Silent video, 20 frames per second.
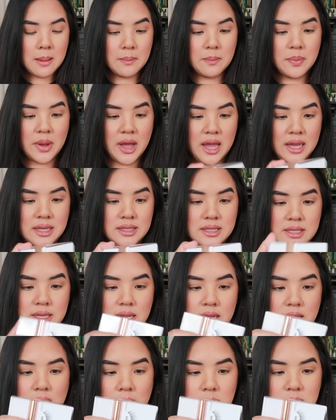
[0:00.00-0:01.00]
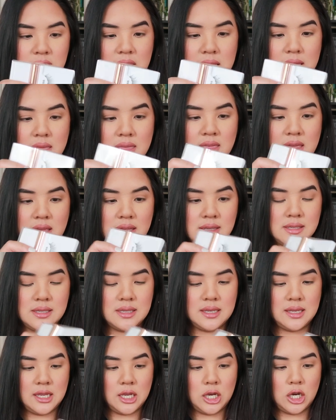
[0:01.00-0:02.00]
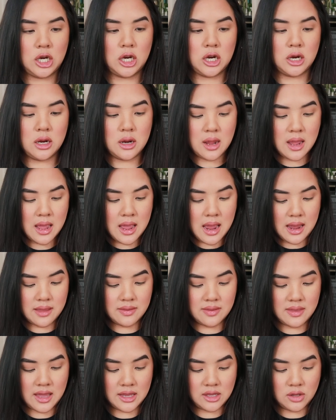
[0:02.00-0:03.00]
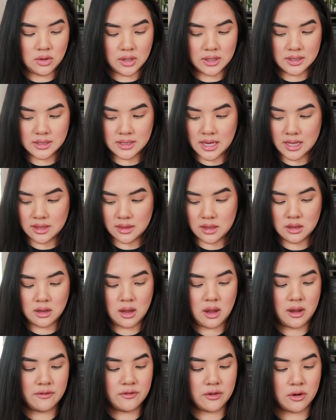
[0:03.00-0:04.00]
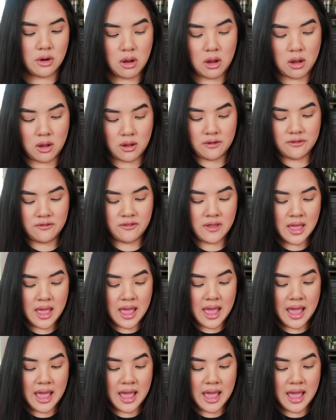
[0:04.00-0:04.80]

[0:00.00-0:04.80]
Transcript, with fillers: But it comes like this here, and then you can take the cover off.